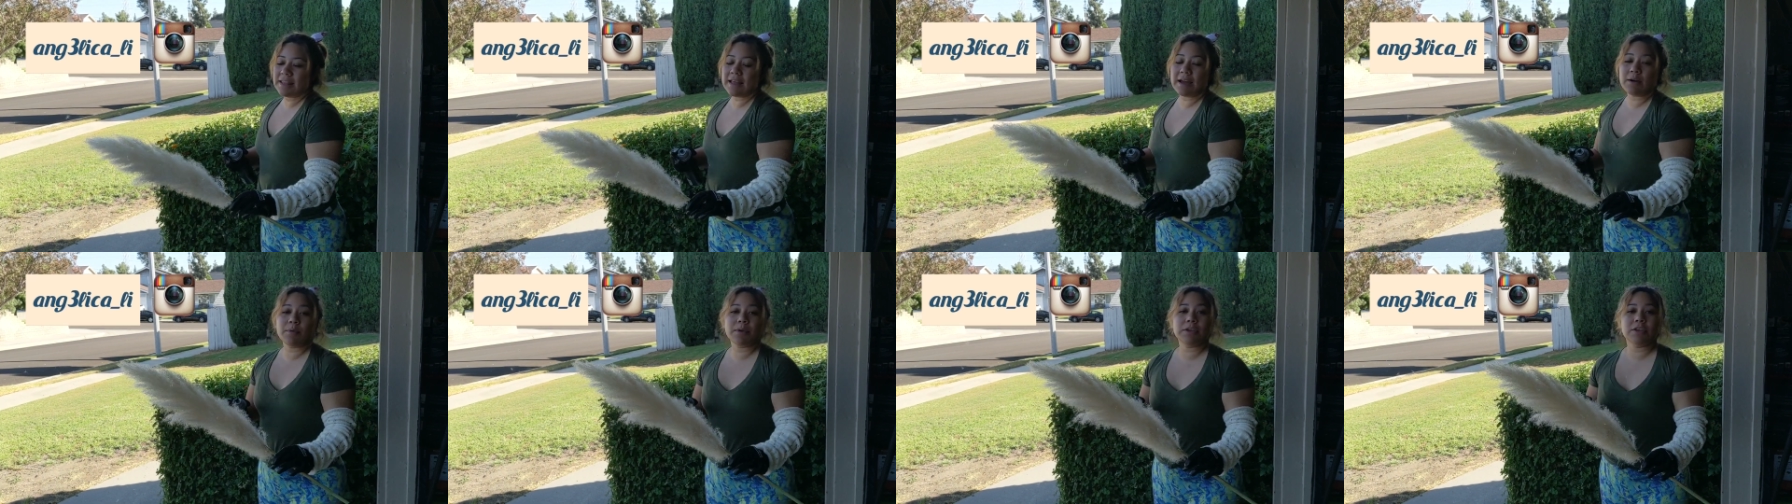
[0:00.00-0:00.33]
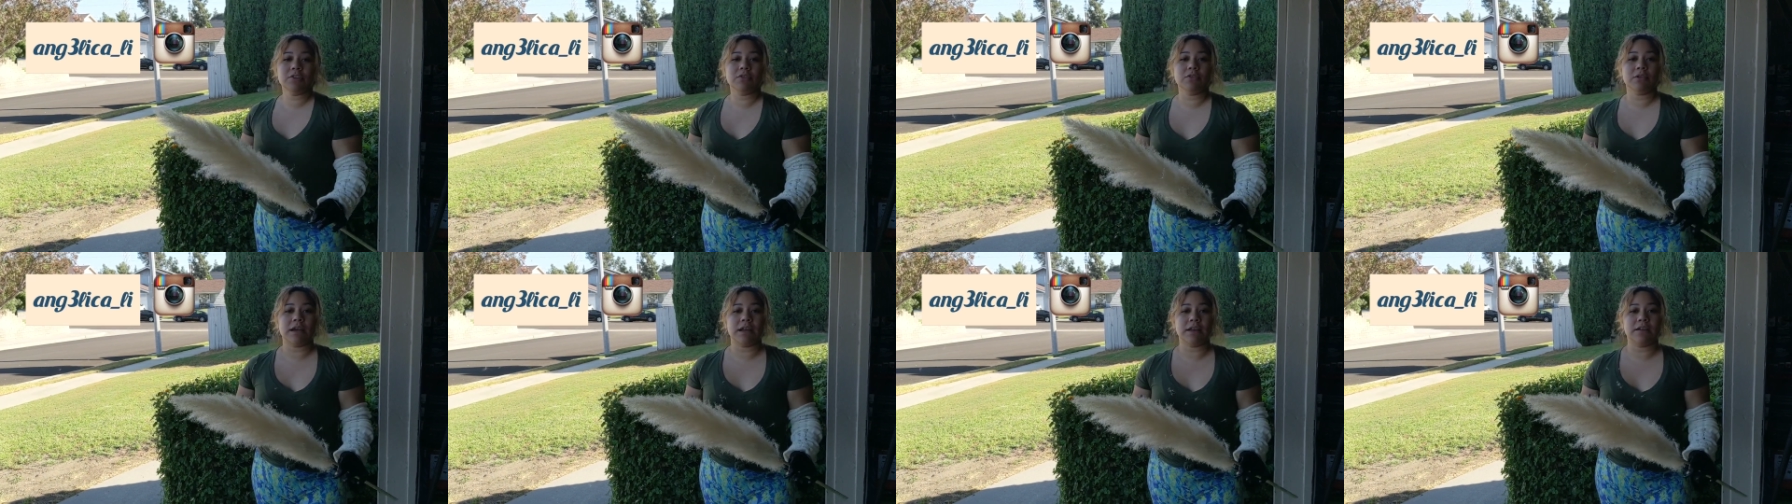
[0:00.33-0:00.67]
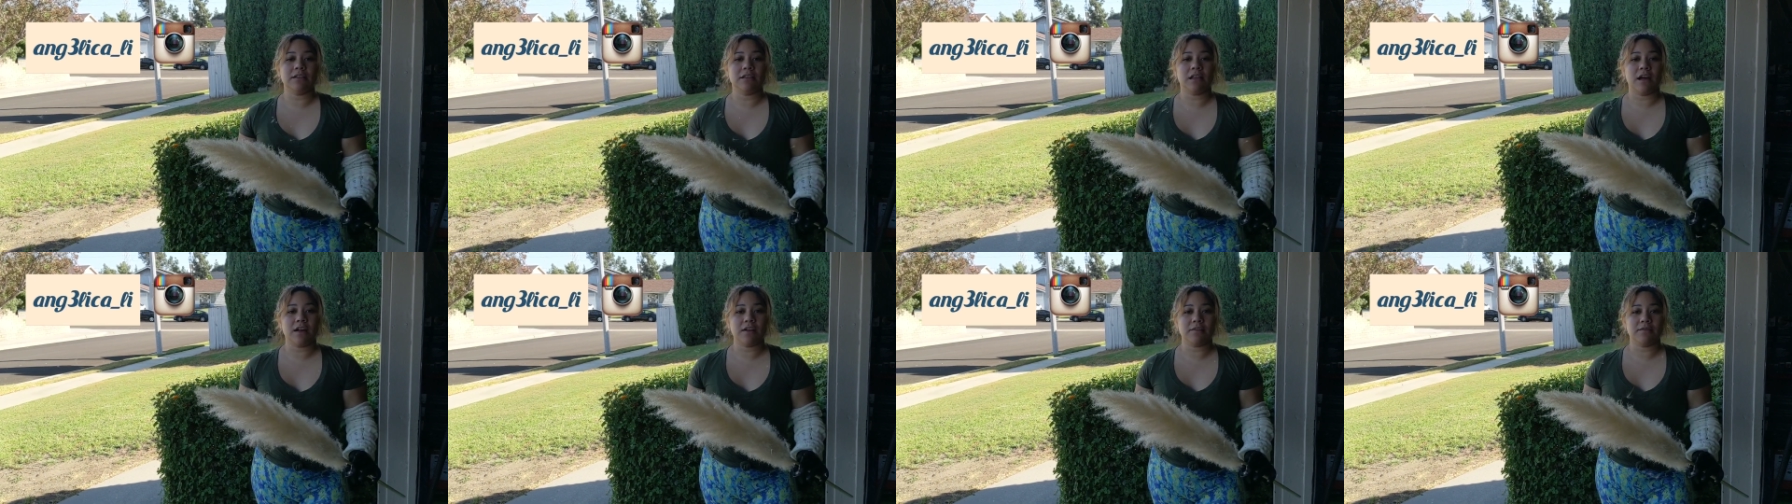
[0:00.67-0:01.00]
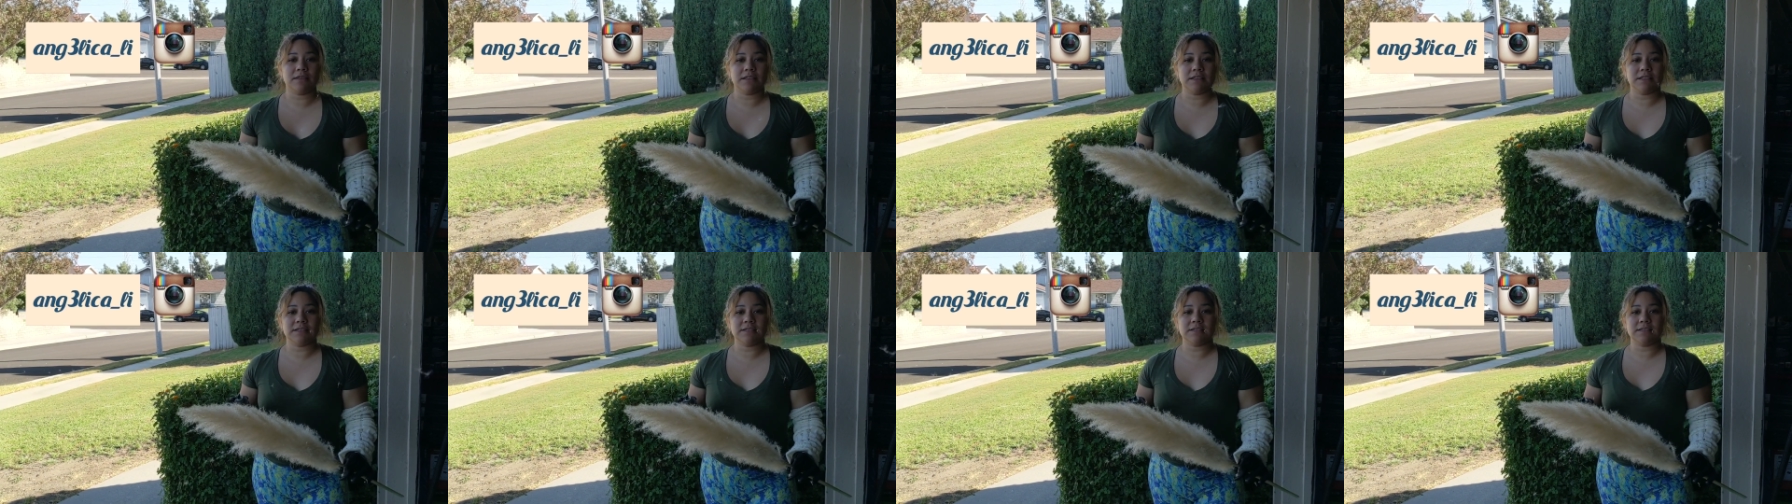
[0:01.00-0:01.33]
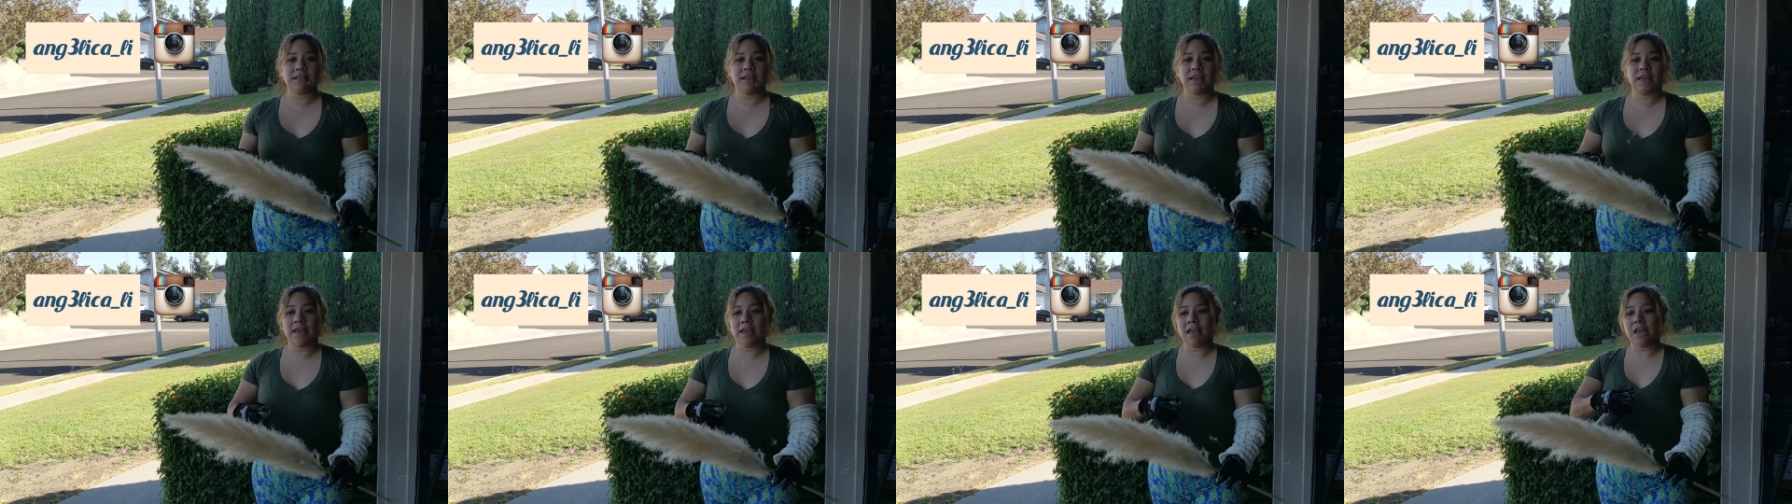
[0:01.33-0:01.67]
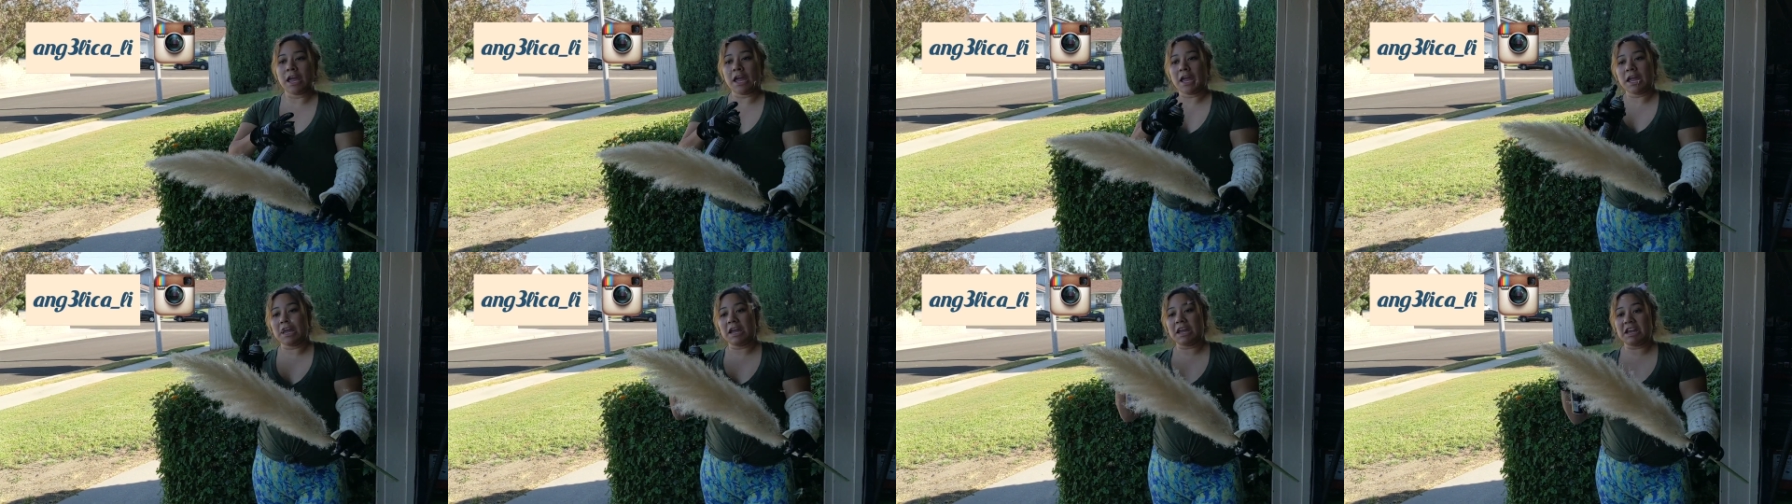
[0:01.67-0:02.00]
That way you don't get a lot of this
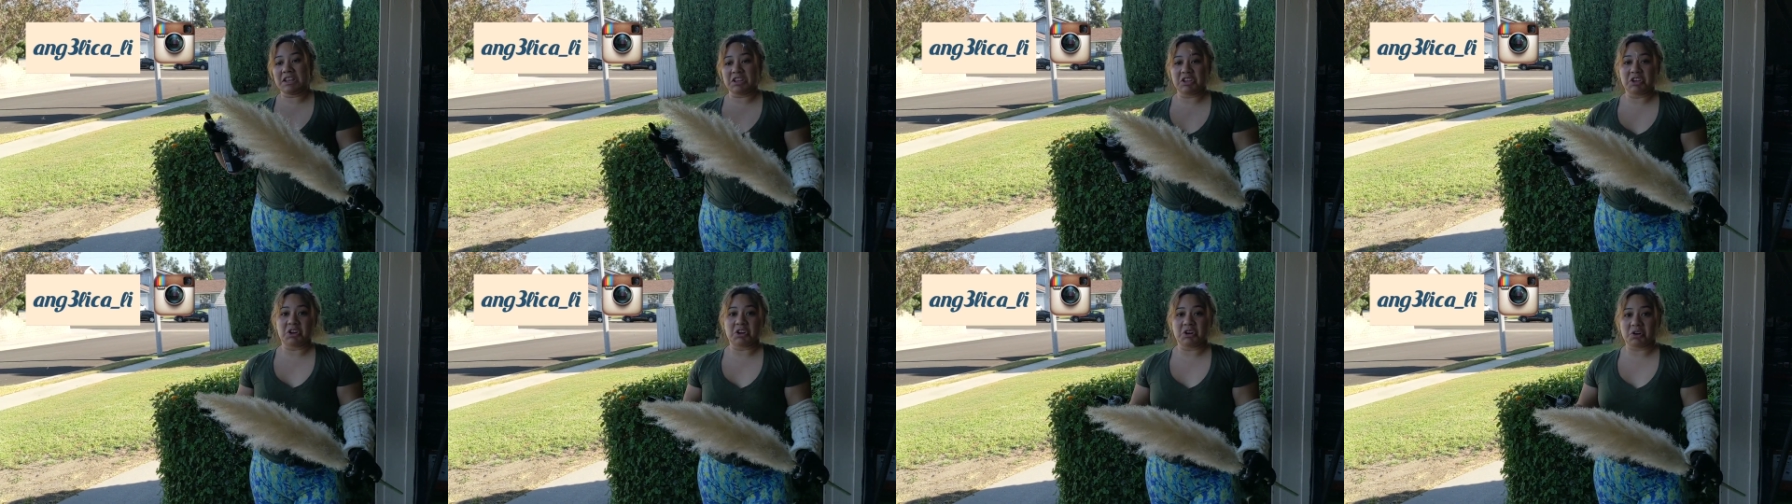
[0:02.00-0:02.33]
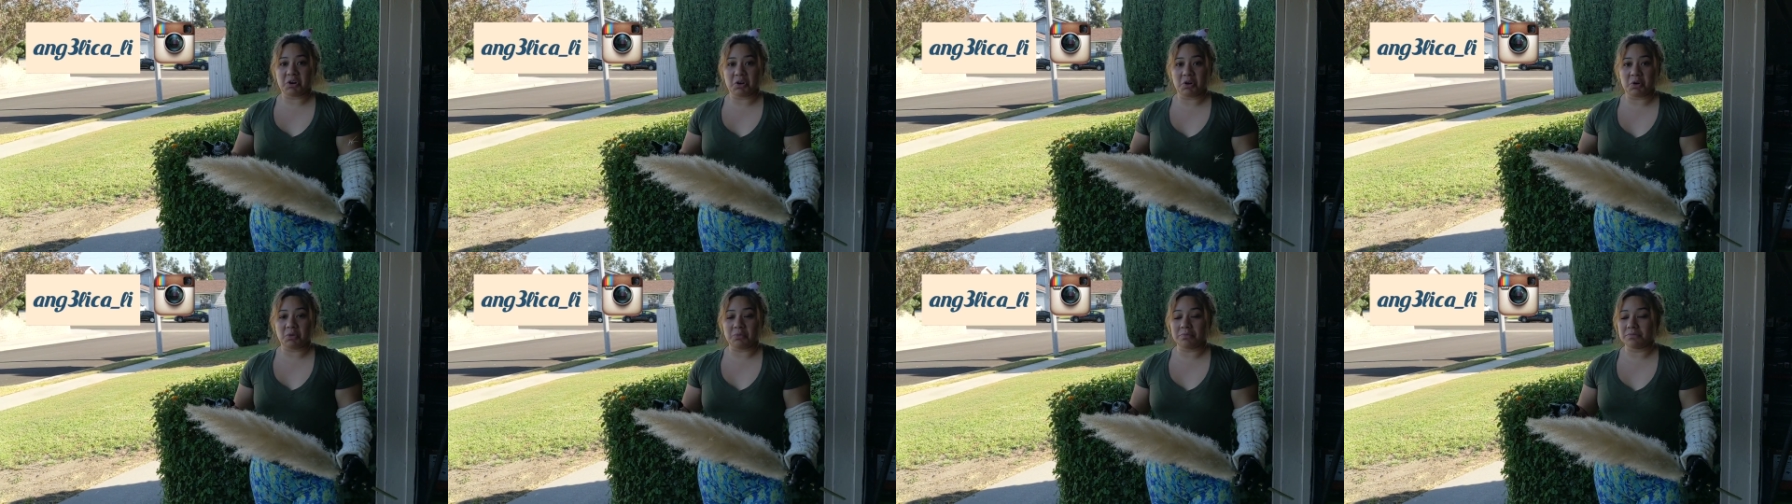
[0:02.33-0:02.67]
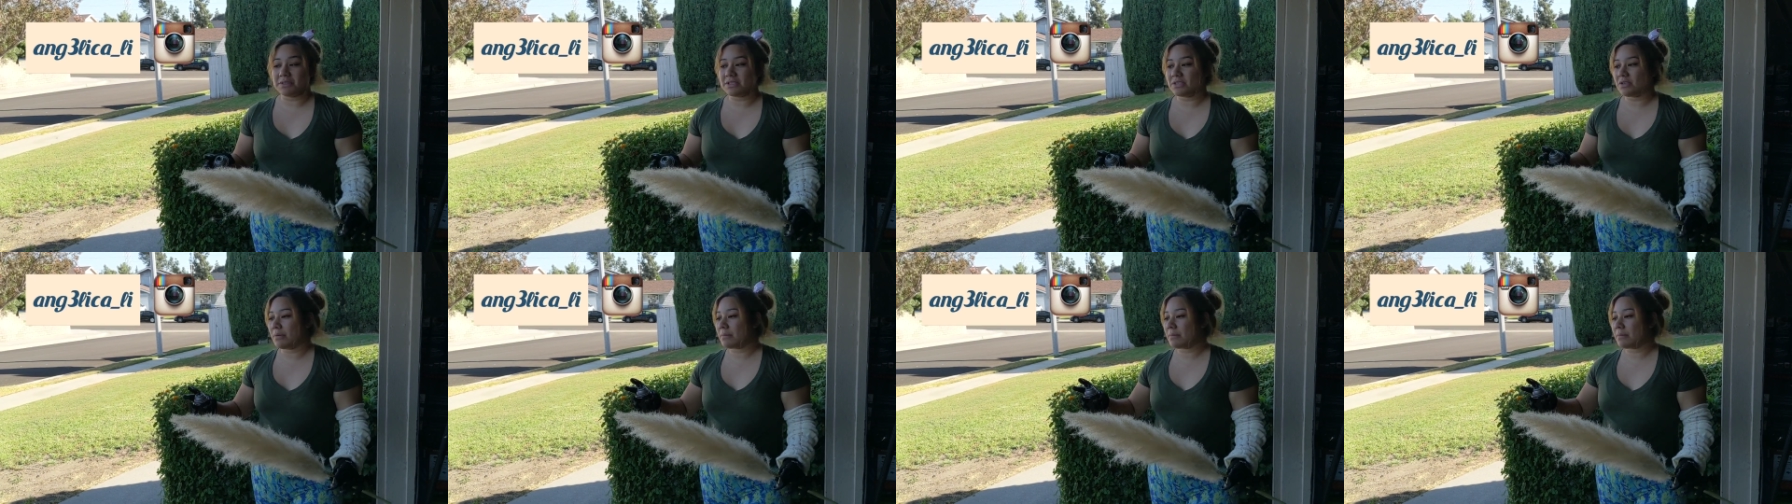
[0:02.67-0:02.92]
in your home.